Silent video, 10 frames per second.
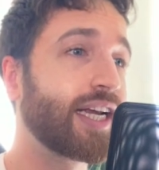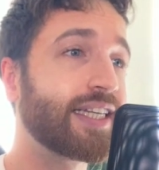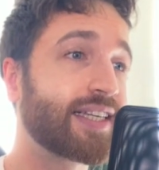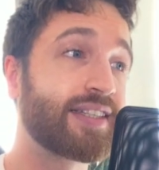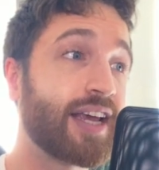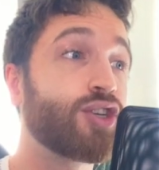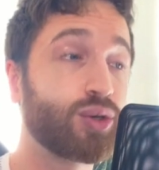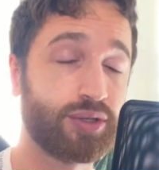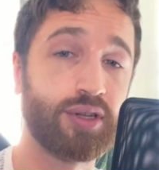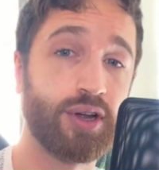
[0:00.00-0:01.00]
it is
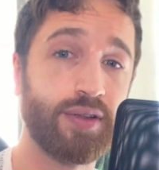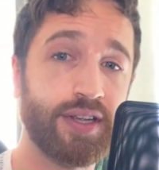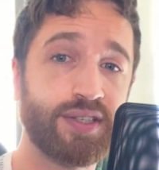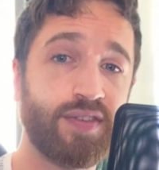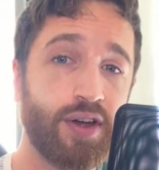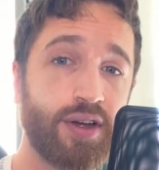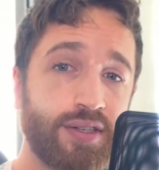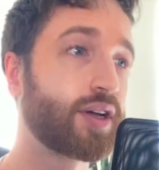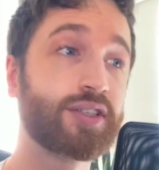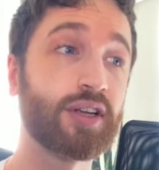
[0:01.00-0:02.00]
essential to learn this
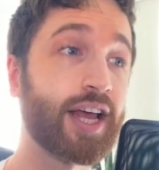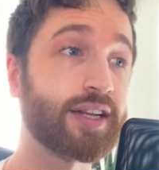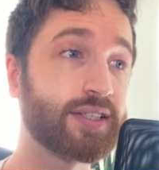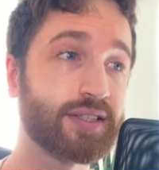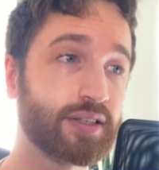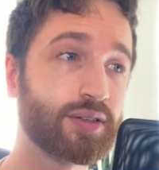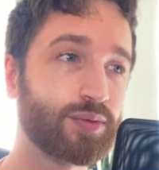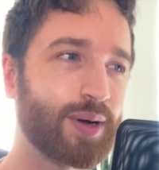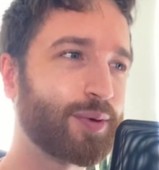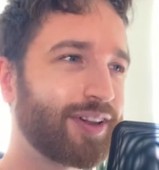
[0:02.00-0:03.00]
first. So let's
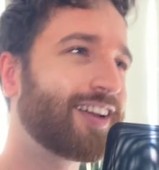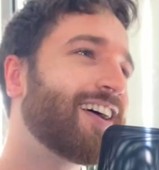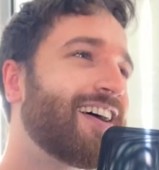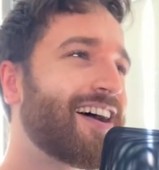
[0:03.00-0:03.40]
ripple.